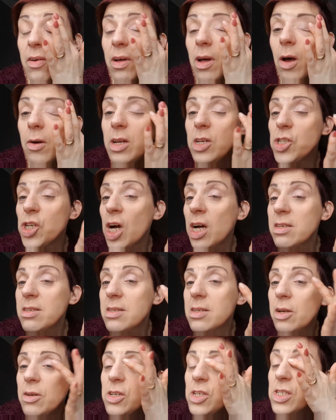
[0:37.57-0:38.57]
only
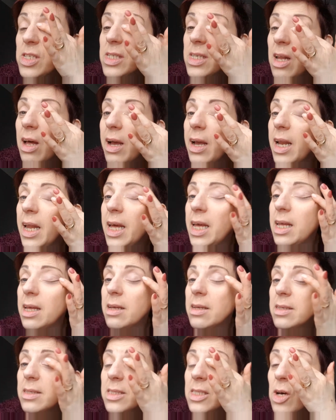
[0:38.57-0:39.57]
just slightly.
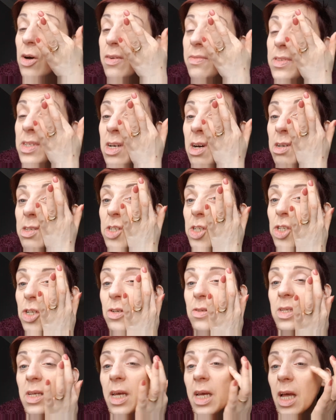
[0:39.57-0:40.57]
So I've started
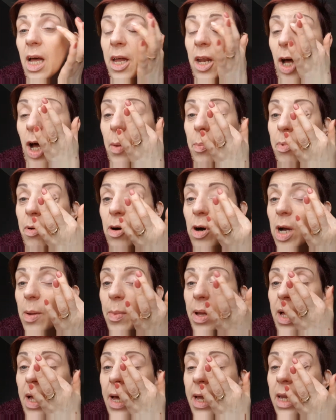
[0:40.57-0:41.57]
using an eye
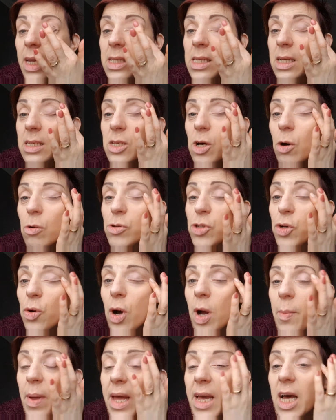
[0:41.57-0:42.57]
primer, and it does hold your
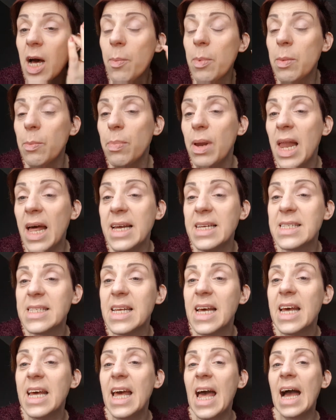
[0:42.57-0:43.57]
eye makeup in place.
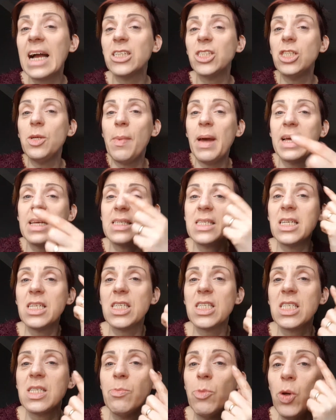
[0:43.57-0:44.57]
It actually makes it
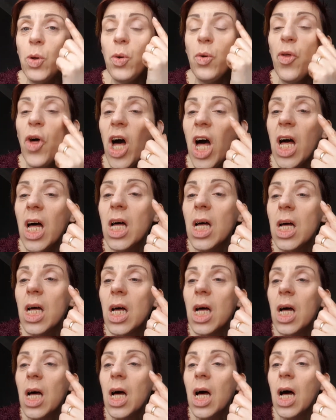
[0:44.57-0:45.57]
smoother
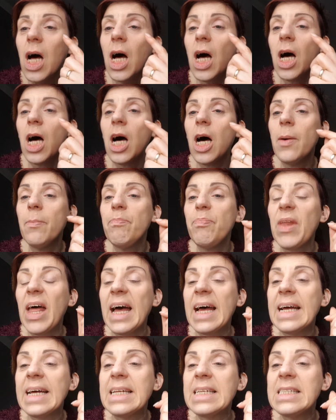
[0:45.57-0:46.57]

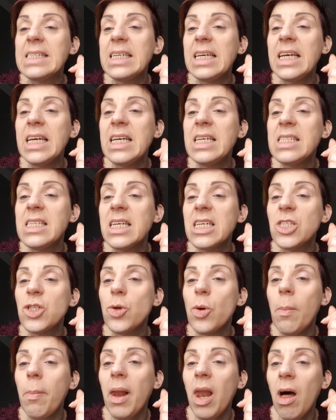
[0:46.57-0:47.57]
and easier
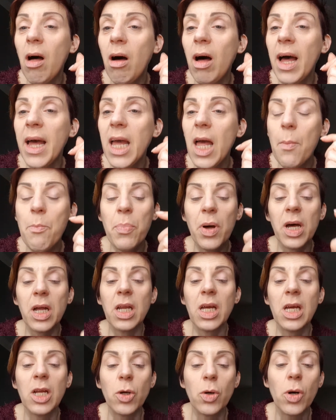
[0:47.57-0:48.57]
to apply. But
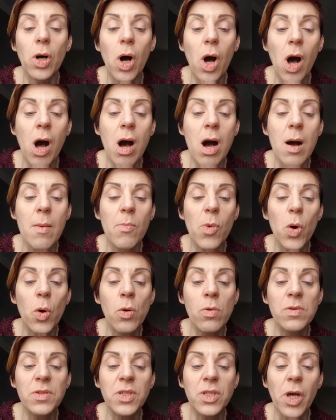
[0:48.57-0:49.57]
it
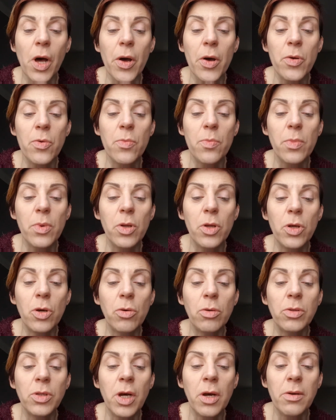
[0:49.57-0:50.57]
also,
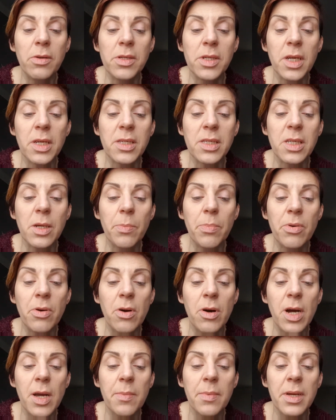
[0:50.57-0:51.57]
you'll notice that
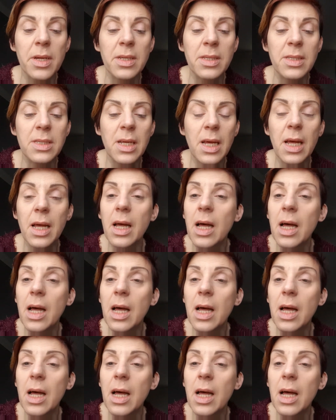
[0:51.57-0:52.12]
primers,